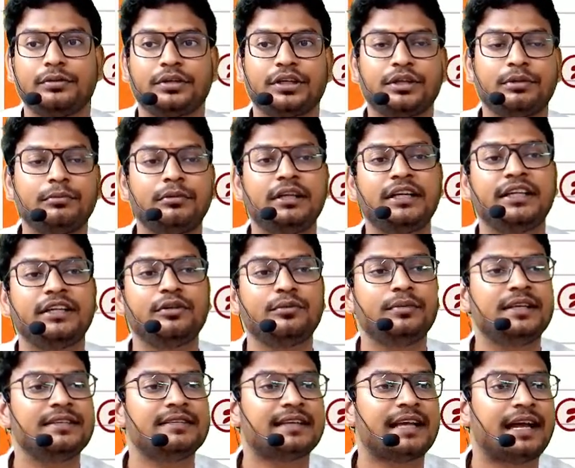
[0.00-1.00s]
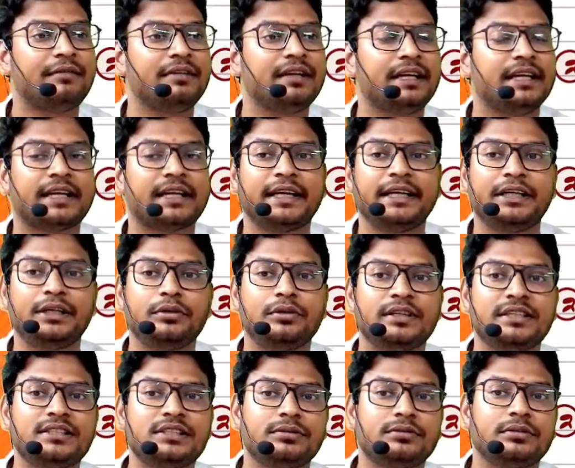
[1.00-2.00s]
Cumulative means having a right to
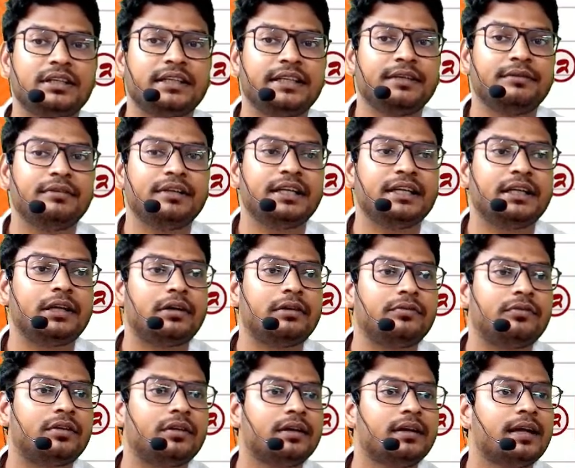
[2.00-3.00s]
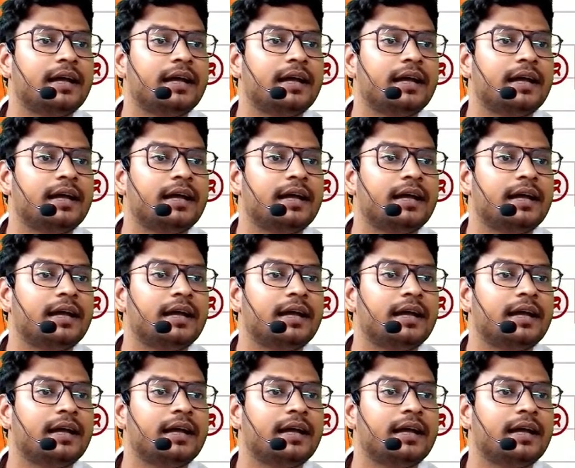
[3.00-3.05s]
receive the dividend of